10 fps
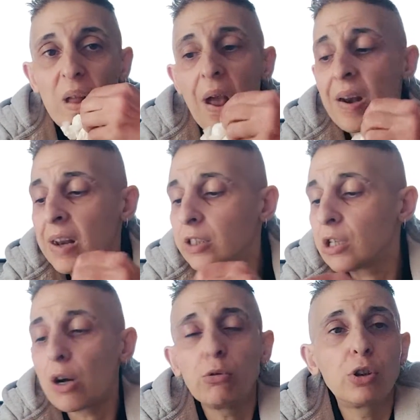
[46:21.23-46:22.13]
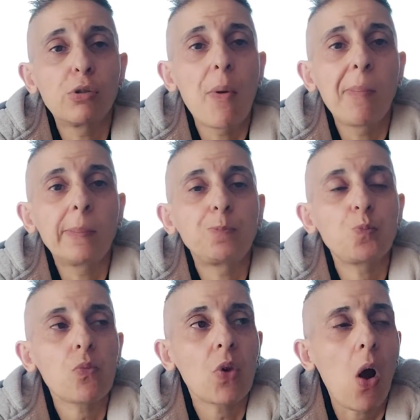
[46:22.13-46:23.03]
And then you go to them,
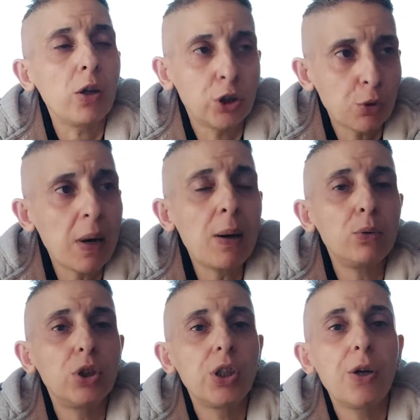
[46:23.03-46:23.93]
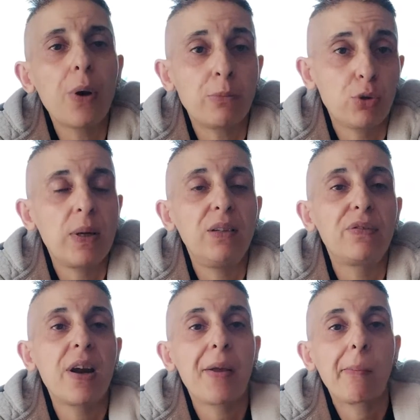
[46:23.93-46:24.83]
so how old are you? I'm
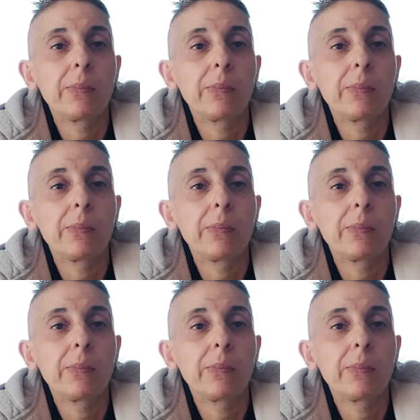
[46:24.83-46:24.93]
23.